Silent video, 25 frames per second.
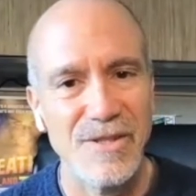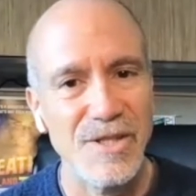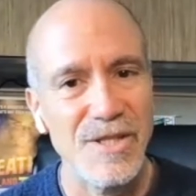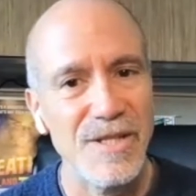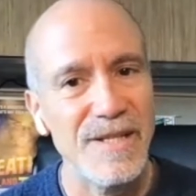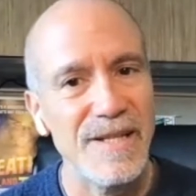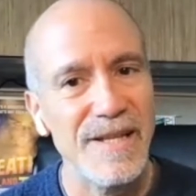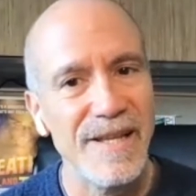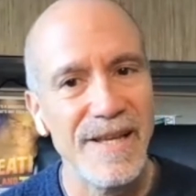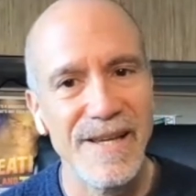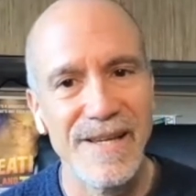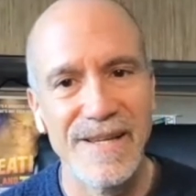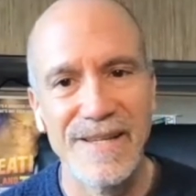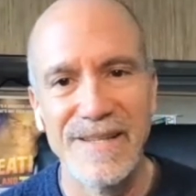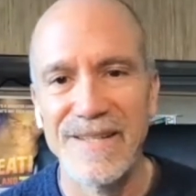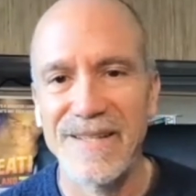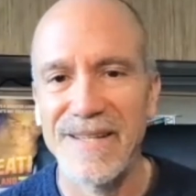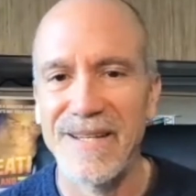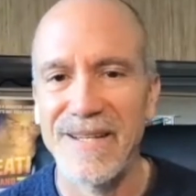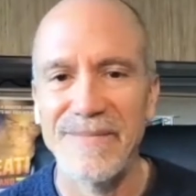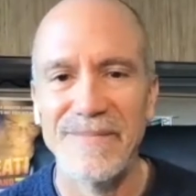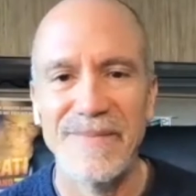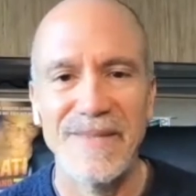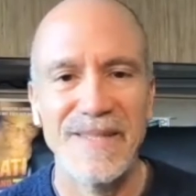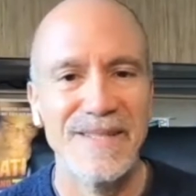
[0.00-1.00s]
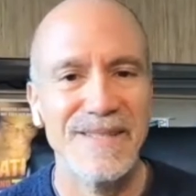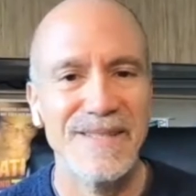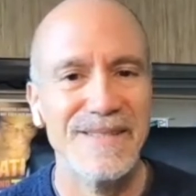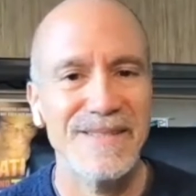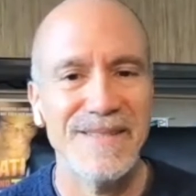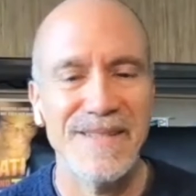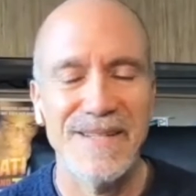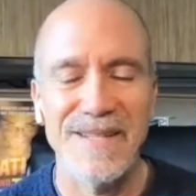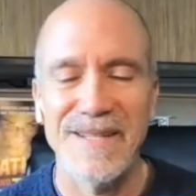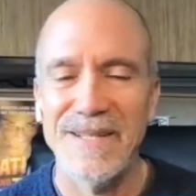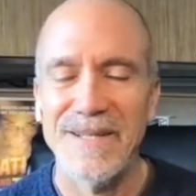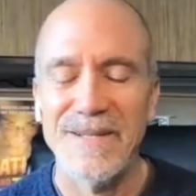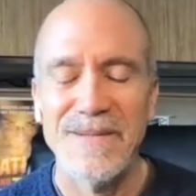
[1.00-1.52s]
Chile. I mean,
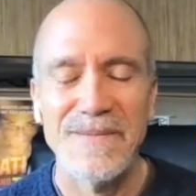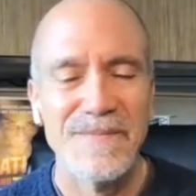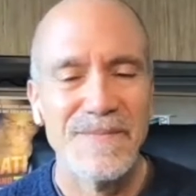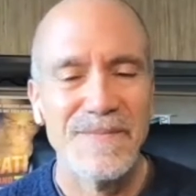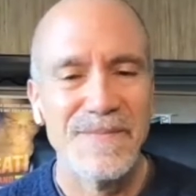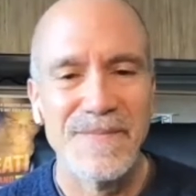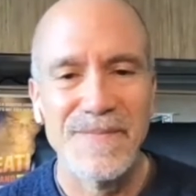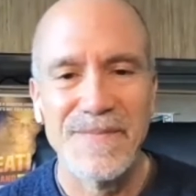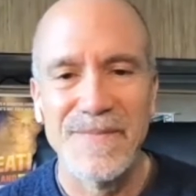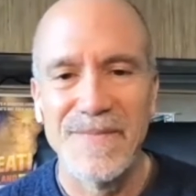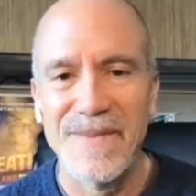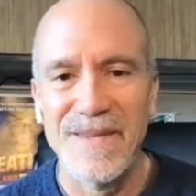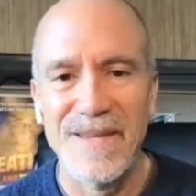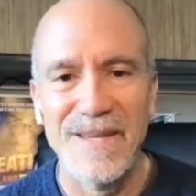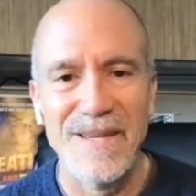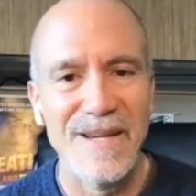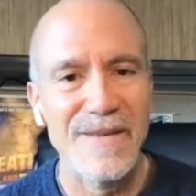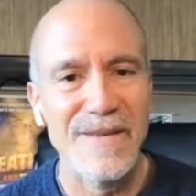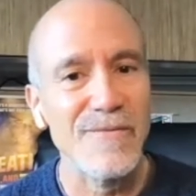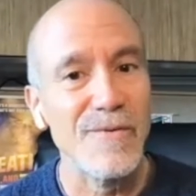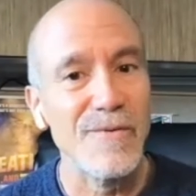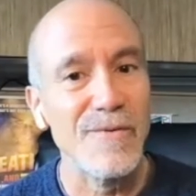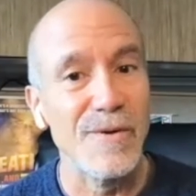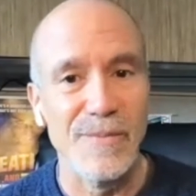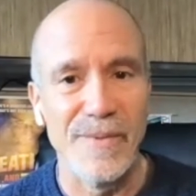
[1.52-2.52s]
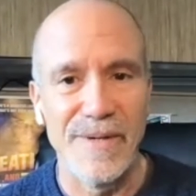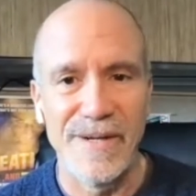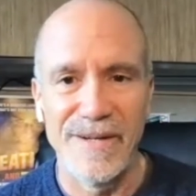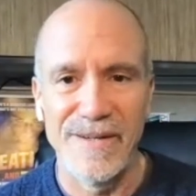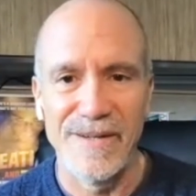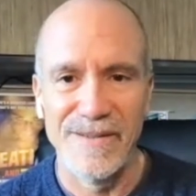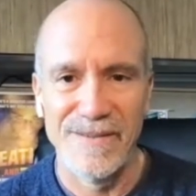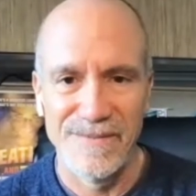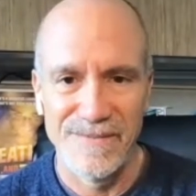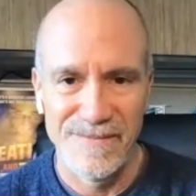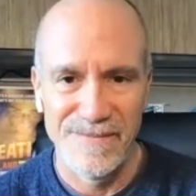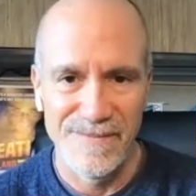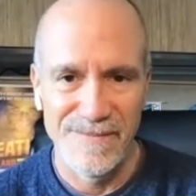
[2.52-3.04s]

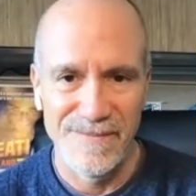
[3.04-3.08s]
everywhere.